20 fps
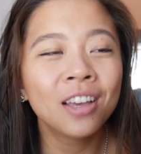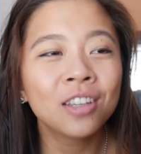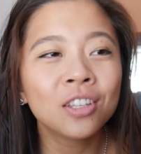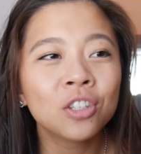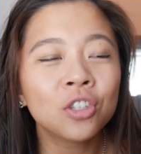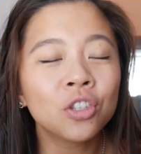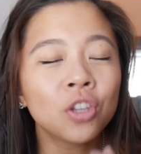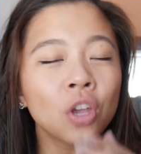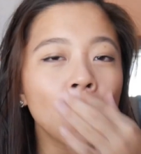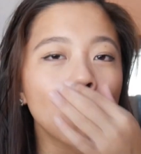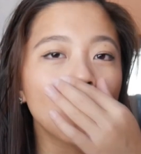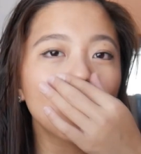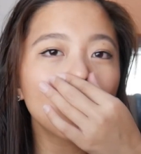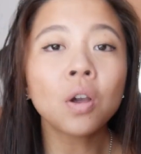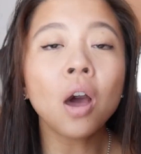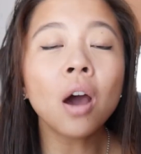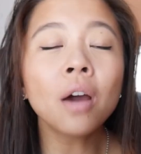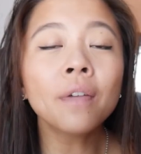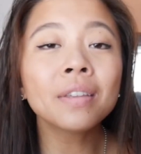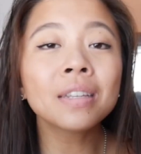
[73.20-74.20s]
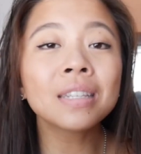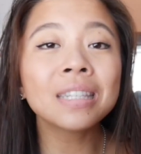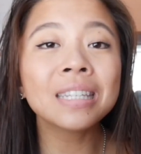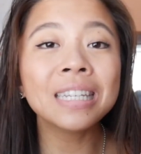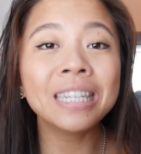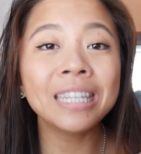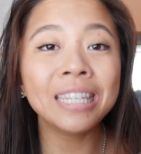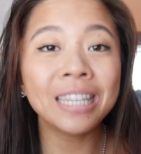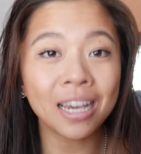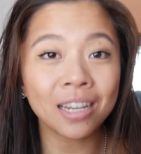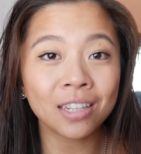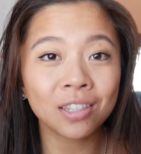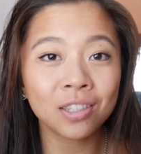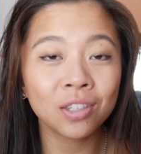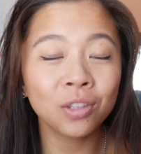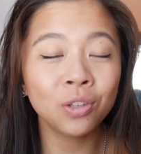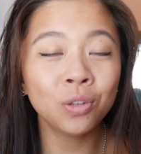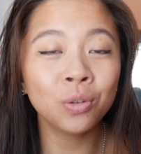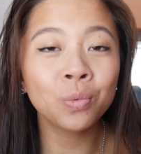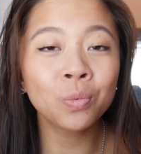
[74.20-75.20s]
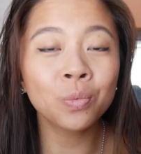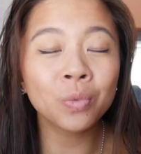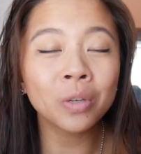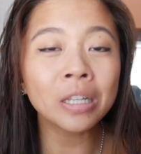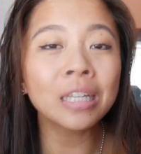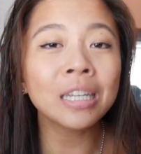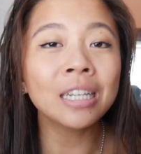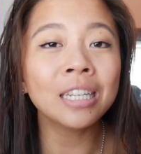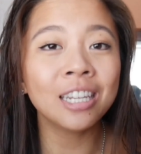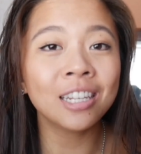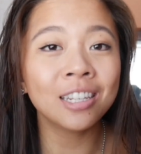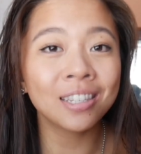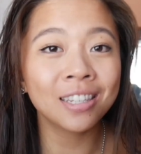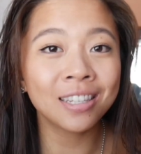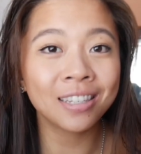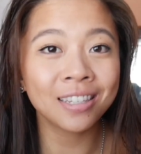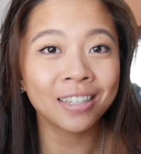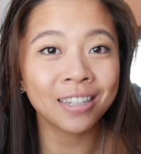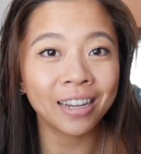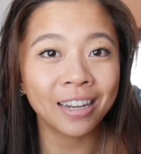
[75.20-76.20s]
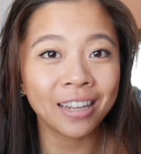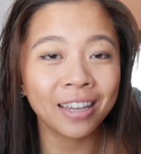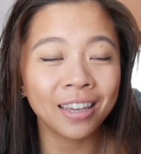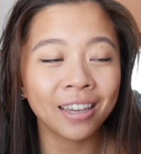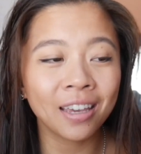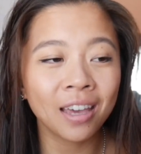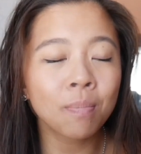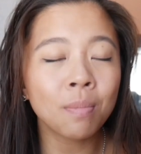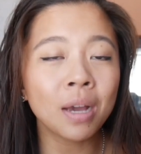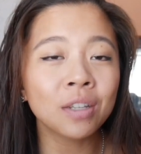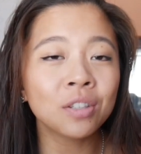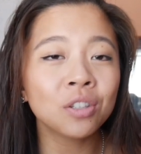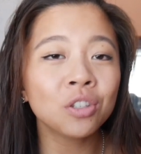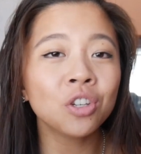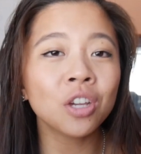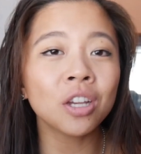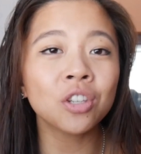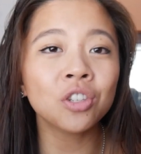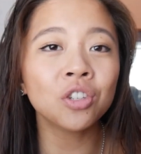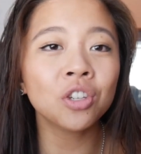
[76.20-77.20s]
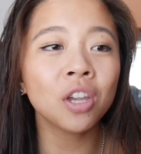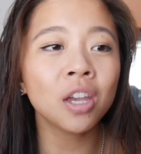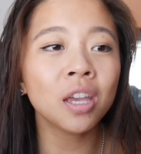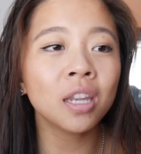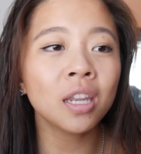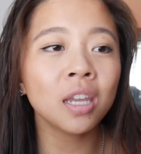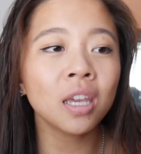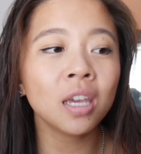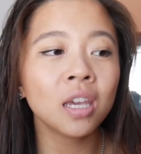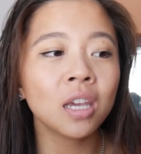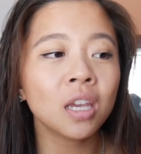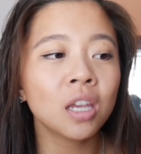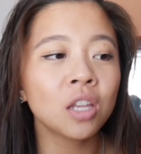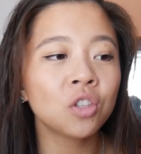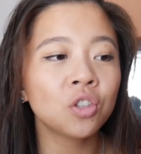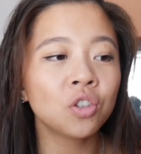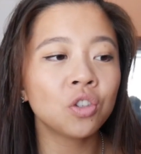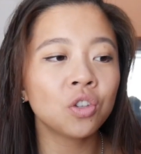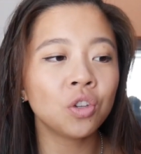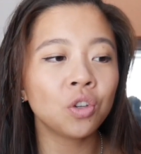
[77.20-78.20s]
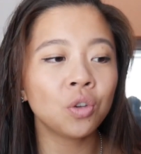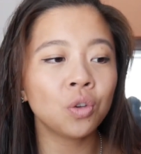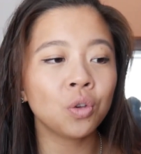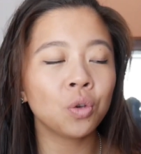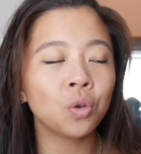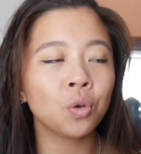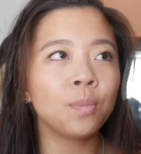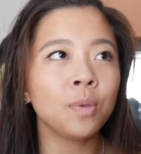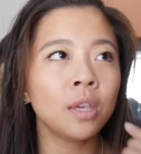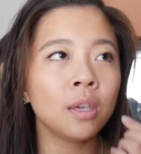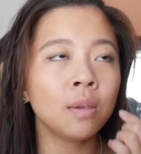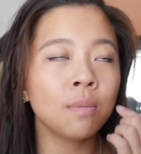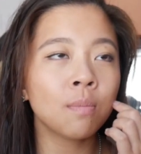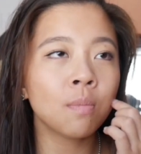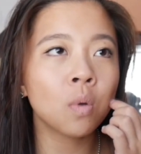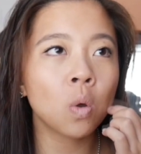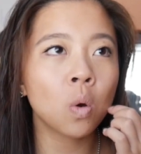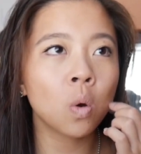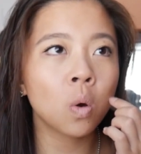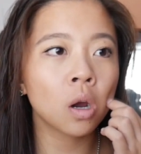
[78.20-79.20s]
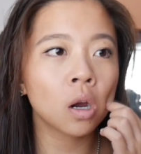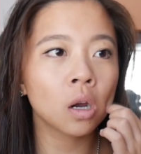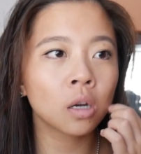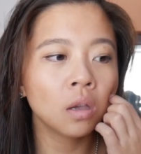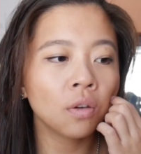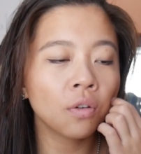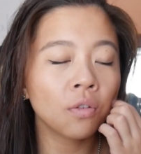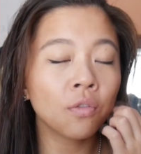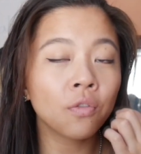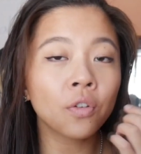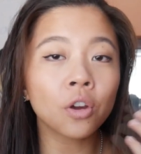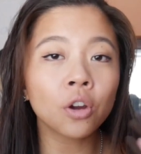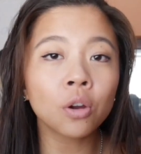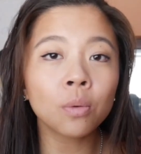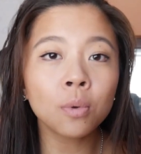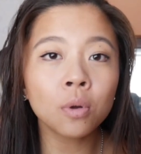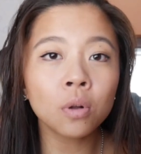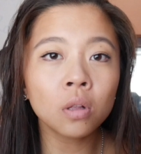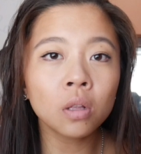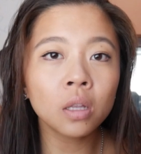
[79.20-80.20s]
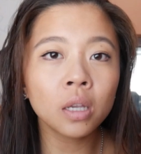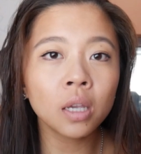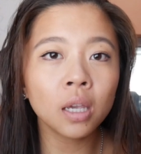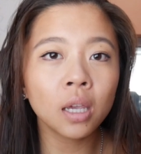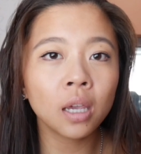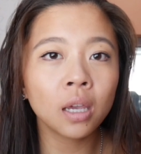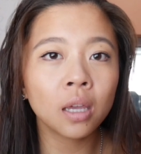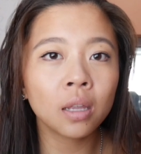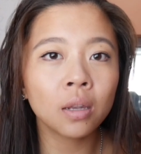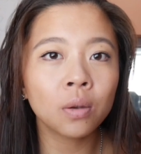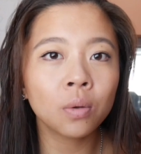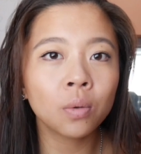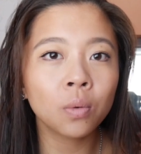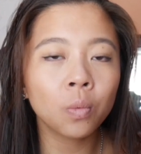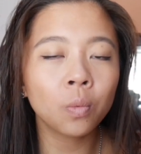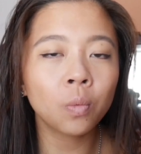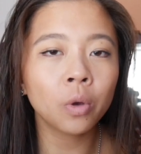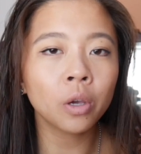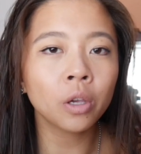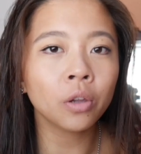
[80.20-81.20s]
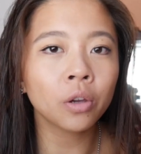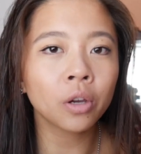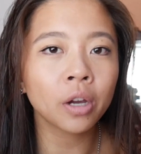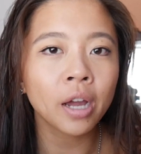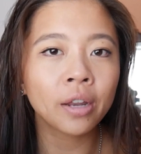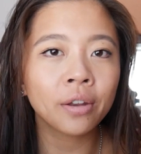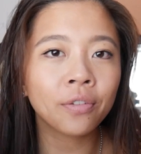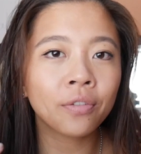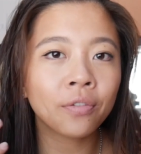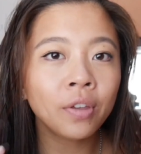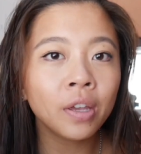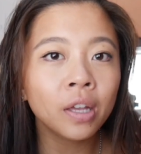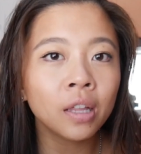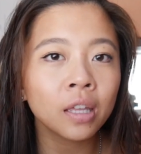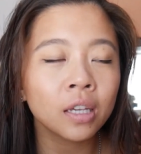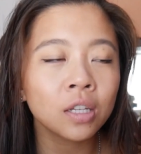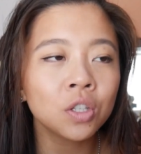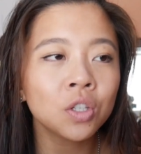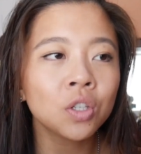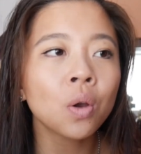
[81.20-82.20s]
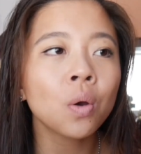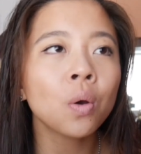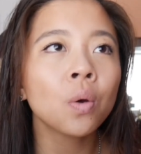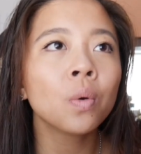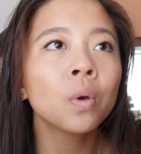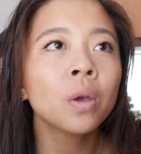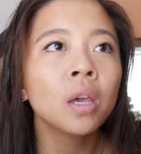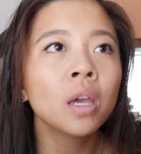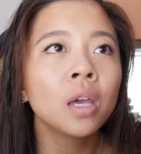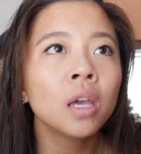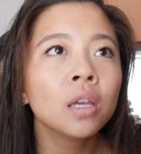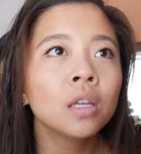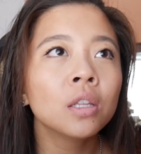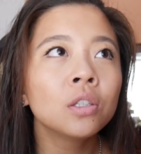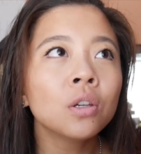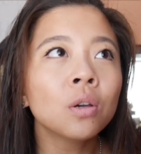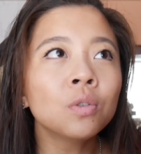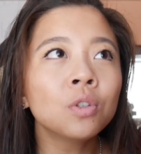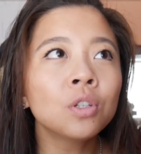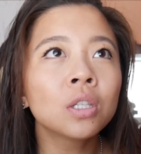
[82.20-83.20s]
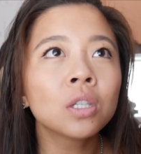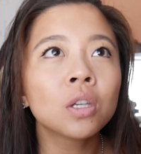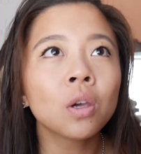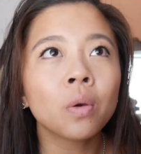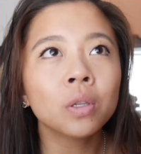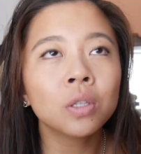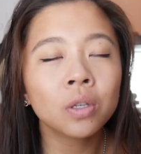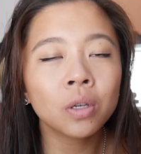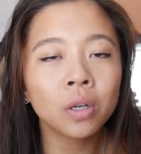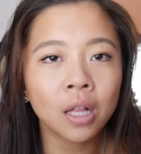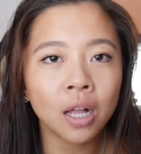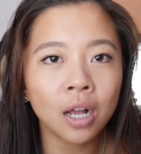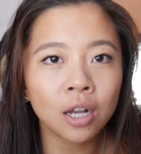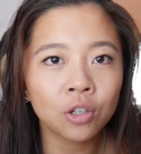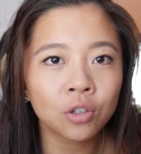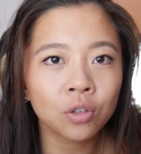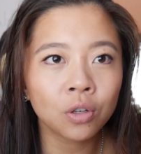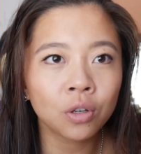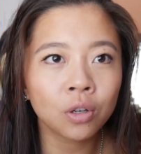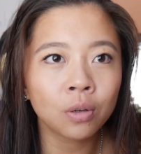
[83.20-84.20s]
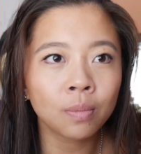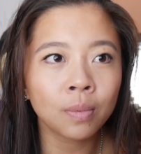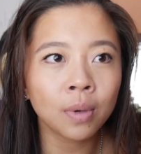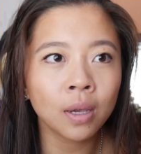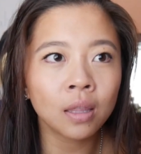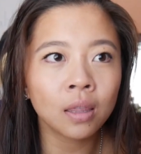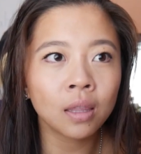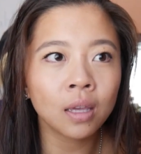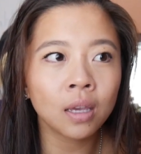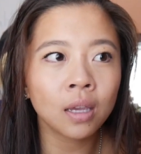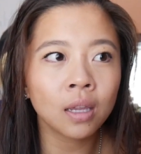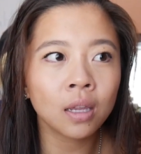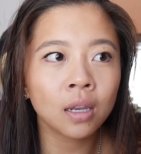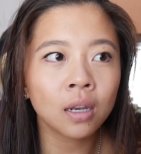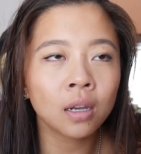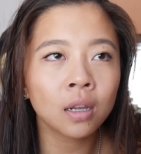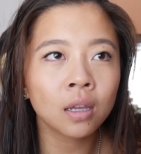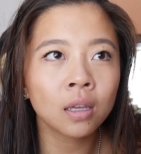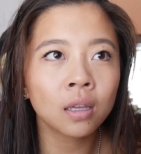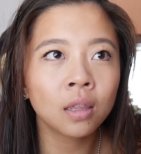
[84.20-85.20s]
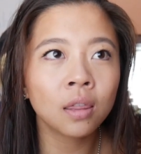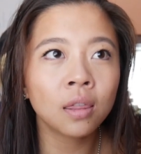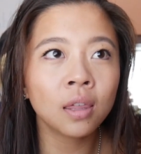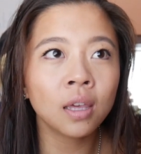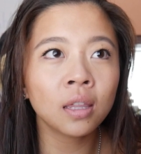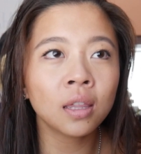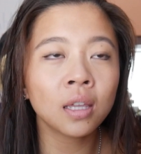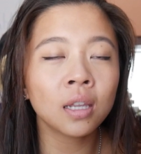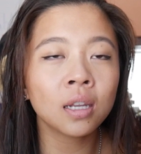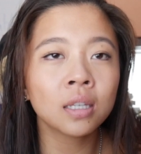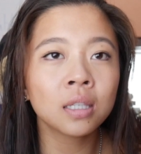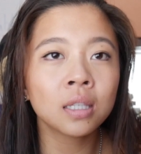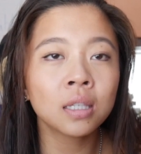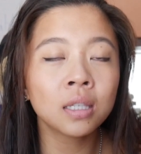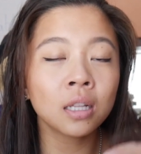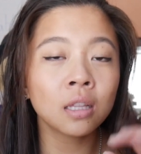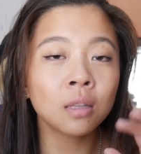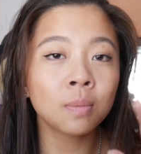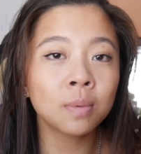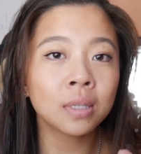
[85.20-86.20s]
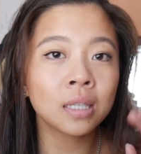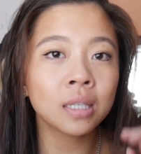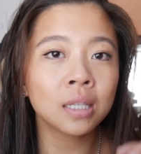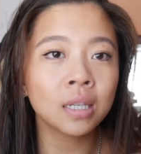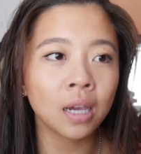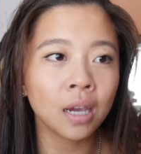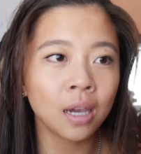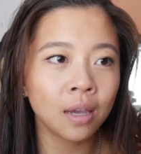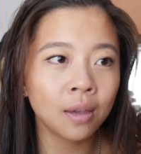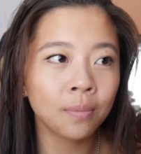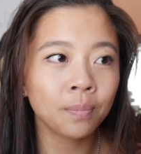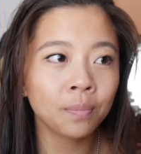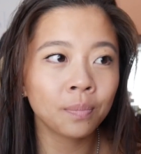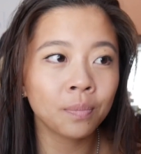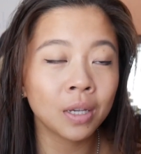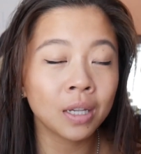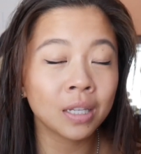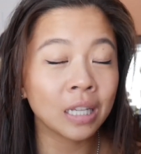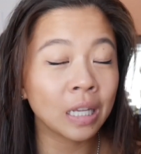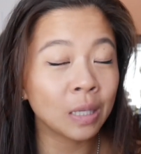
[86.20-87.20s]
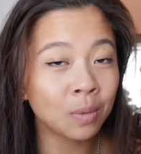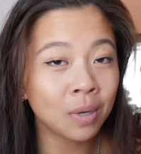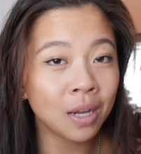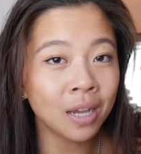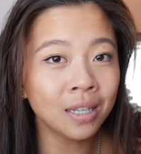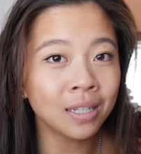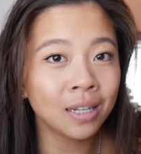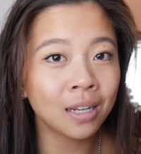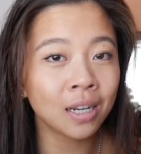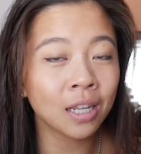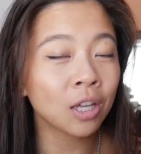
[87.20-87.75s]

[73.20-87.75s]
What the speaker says: So obviously, yes, you really need to study. My suggestion is to be more verbal in what you're kind of feeling. So don't just go into a classroom and then think that it's syllabus day, because that's what I did.